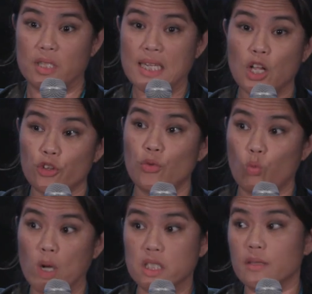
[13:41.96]
let someone tell
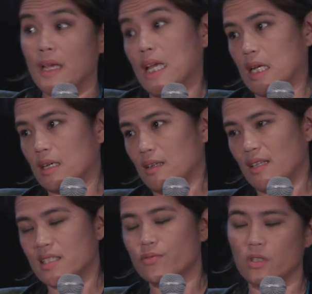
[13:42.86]
you what to make.
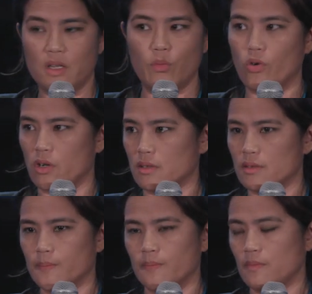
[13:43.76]
That's really
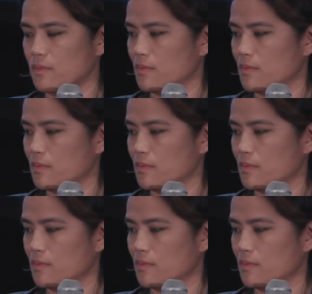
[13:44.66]
important.